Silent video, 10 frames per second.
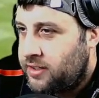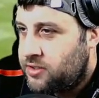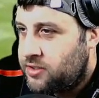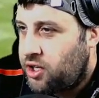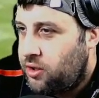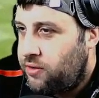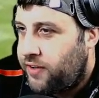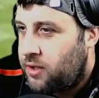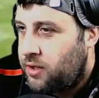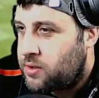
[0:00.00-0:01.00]
2
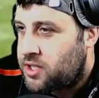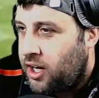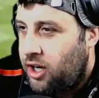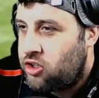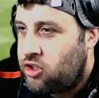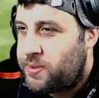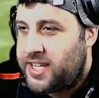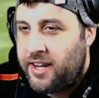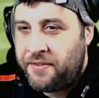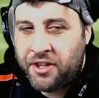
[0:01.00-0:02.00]
votes. 100% of
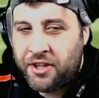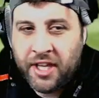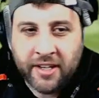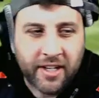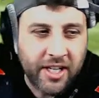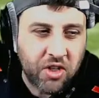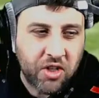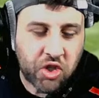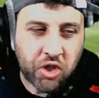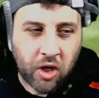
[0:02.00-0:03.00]
you think
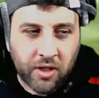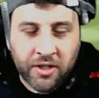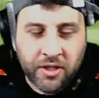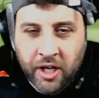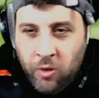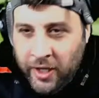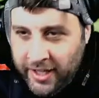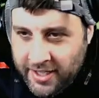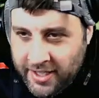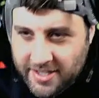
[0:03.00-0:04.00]
Scotland are going to win
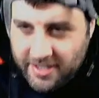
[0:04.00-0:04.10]
this.